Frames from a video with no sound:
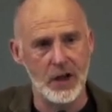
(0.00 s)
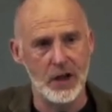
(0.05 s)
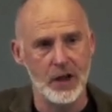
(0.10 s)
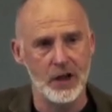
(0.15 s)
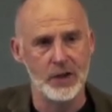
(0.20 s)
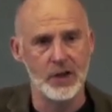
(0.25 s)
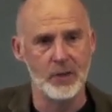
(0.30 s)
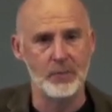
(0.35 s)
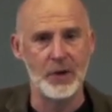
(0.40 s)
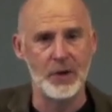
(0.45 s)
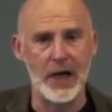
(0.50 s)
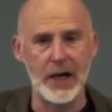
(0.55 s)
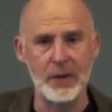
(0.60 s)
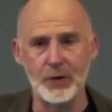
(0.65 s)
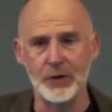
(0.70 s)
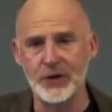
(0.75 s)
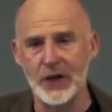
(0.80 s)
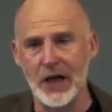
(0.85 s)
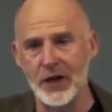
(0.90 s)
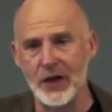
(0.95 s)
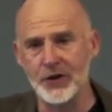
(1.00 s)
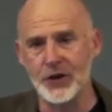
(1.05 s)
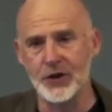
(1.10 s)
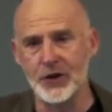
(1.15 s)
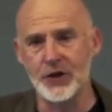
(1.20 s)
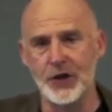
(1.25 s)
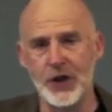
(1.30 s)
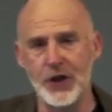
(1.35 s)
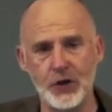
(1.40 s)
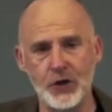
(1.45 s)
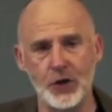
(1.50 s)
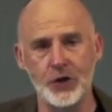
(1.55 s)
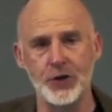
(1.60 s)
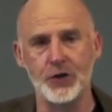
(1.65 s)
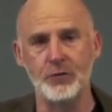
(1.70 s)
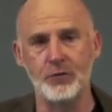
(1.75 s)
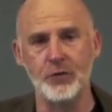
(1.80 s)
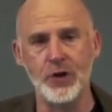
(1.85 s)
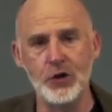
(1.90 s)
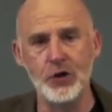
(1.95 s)
The Bible tells us that he
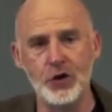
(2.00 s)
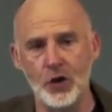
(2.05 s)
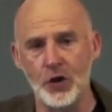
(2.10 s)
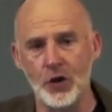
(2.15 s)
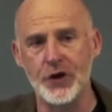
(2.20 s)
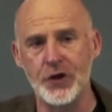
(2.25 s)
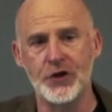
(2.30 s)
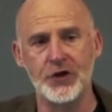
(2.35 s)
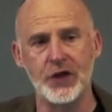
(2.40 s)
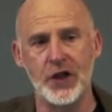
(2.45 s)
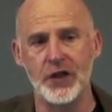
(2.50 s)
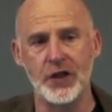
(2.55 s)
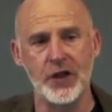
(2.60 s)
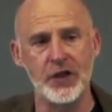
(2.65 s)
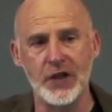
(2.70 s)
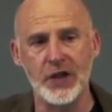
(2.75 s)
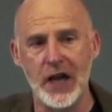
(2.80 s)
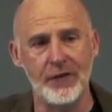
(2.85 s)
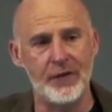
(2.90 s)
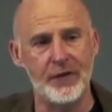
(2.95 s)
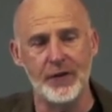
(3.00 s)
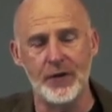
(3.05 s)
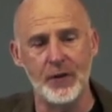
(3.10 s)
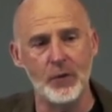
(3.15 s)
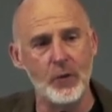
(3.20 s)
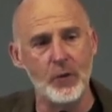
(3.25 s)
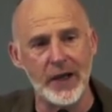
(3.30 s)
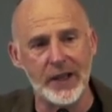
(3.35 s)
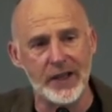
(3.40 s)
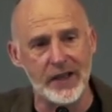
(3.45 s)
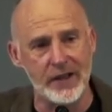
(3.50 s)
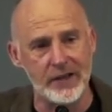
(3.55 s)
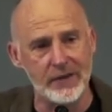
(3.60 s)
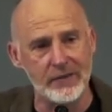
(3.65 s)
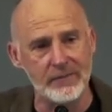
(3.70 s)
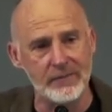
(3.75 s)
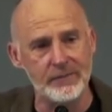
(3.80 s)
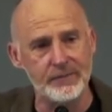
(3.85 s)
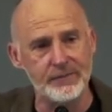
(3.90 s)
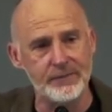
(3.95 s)
doesn't rejoice in the death of the wicked.
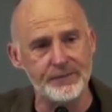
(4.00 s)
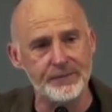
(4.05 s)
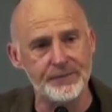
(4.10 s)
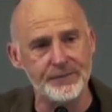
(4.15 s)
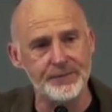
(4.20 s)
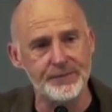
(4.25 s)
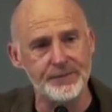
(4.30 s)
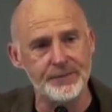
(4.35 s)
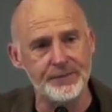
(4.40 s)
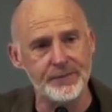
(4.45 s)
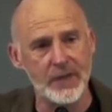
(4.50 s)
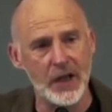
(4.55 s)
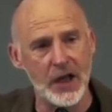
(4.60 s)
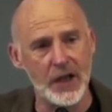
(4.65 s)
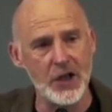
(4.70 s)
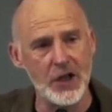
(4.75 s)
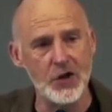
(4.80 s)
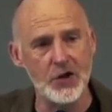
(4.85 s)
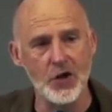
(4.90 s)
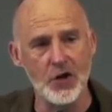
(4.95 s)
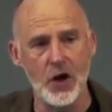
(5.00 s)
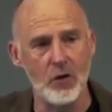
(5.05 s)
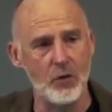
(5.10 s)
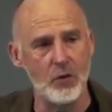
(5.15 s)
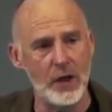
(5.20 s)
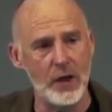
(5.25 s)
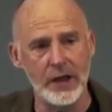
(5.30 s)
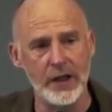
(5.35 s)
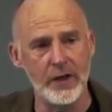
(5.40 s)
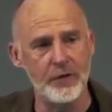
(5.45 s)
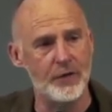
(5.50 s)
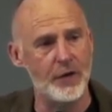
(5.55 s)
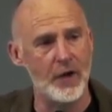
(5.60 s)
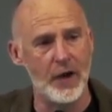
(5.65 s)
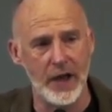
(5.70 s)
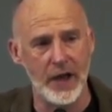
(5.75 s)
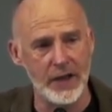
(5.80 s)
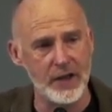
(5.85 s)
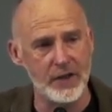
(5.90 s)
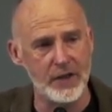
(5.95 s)
And he's not willing for
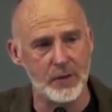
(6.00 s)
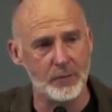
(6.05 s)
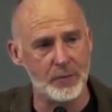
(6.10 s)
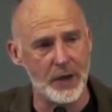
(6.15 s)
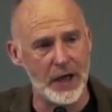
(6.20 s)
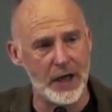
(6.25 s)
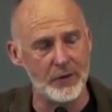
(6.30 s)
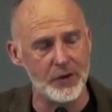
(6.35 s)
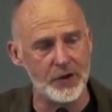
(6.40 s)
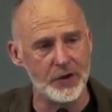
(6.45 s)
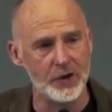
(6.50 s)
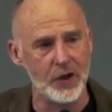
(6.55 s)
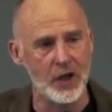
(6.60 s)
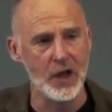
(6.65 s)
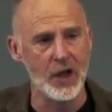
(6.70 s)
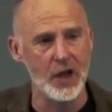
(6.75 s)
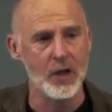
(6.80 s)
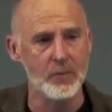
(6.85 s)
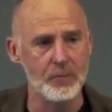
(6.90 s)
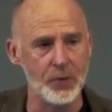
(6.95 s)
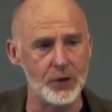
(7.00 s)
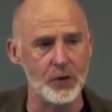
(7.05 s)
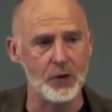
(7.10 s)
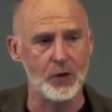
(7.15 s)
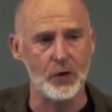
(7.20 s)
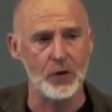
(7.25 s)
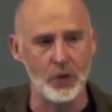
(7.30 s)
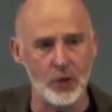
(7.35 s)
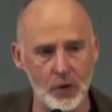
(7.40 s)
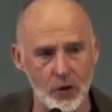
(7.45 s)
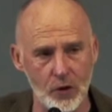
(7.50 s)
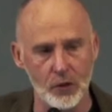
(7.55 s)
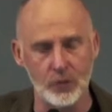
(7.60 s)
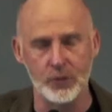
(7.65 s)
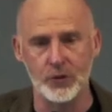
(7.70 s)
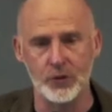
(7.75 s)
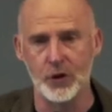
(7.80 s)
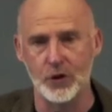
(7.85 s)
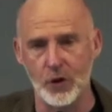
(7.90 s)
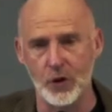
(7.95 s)
any to perish, but all
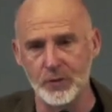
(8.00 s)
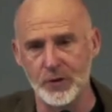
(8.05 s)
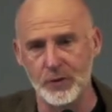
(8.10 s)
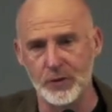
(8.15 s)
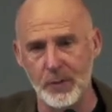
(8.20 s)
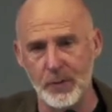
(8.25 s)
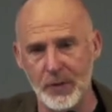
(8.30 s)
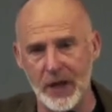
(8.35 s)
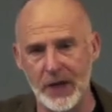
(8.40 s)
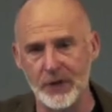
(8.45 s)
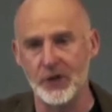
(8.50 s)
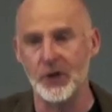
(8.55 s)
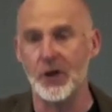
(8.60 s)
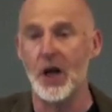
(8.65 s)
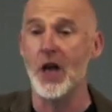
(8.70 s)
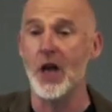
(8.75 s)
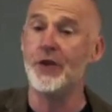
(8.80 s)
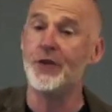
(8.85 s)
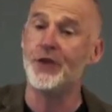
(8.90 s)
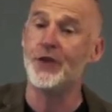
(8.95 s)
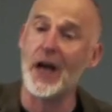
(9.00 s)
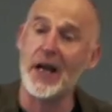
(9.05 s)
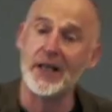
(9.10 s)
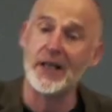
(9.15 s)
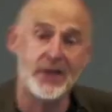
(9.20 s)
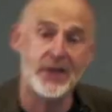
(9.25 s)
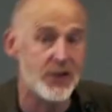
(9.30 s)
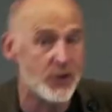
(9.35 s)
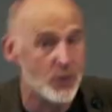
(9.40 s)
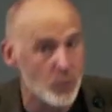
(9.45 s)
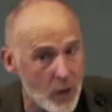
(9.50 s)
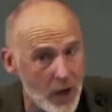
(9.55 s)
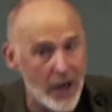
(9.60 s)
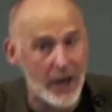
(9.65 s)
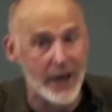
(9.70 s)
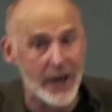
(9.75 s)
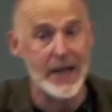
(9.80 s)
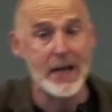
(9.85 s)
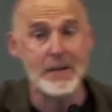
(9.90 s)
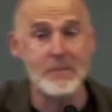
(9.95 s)
to come to repentance. That is
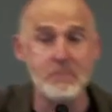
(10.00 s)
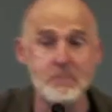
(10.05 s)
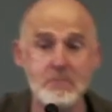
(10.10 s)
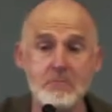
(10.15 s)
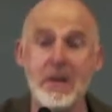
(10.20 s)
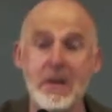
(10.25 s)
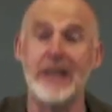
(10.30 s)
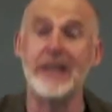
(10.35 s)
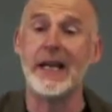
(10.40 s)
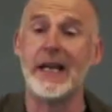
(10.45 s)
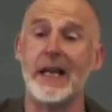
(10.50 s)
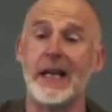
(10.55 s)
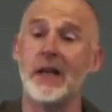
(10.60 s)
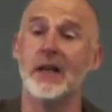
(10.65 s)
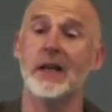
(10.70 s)
why many